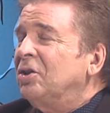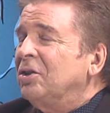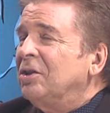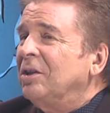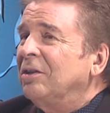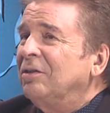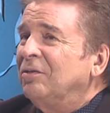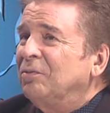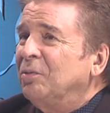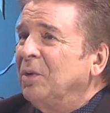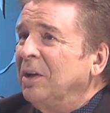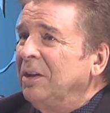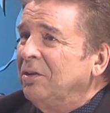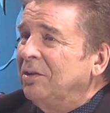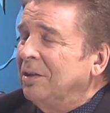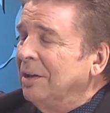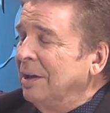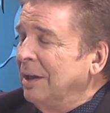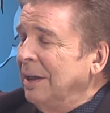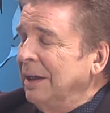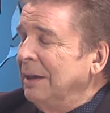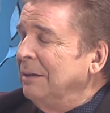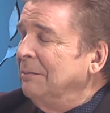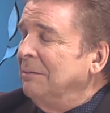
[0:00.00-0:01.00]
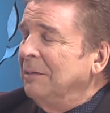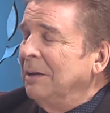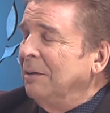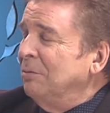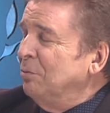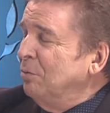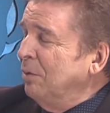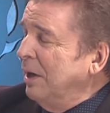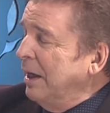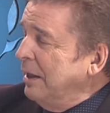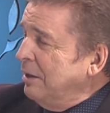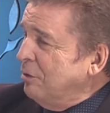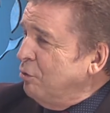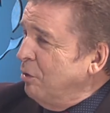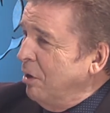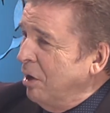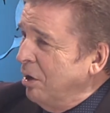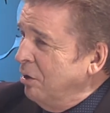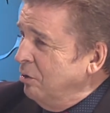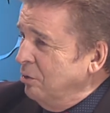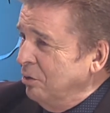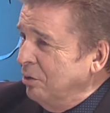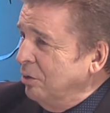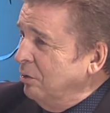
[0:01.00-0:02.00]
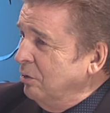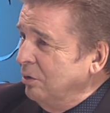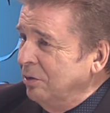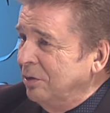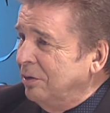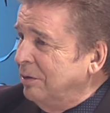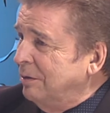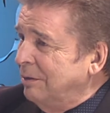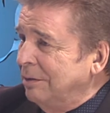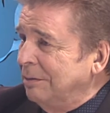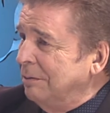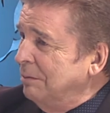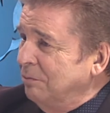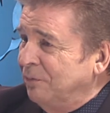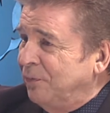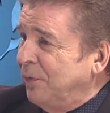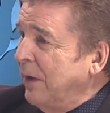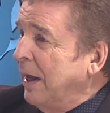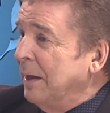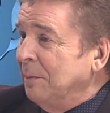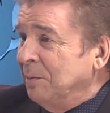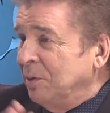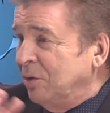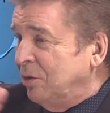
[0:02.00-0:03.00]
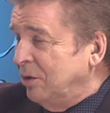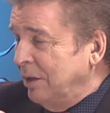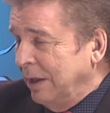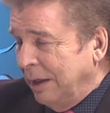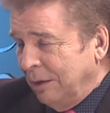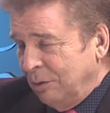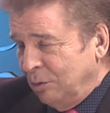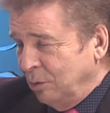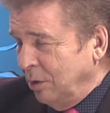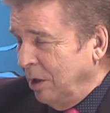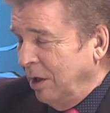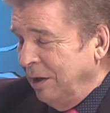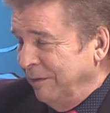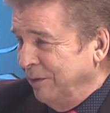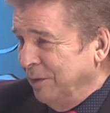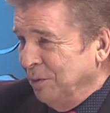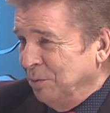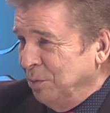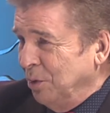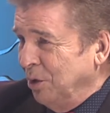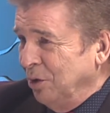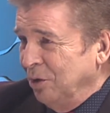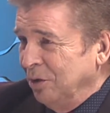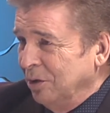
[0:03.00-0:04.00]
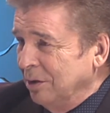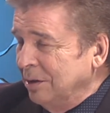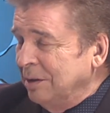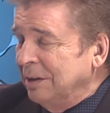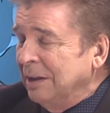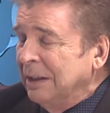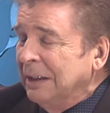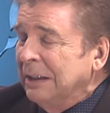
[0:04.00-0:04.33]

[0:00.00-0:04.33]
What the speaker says: just recently Ray Crow, who's famous now all over the world,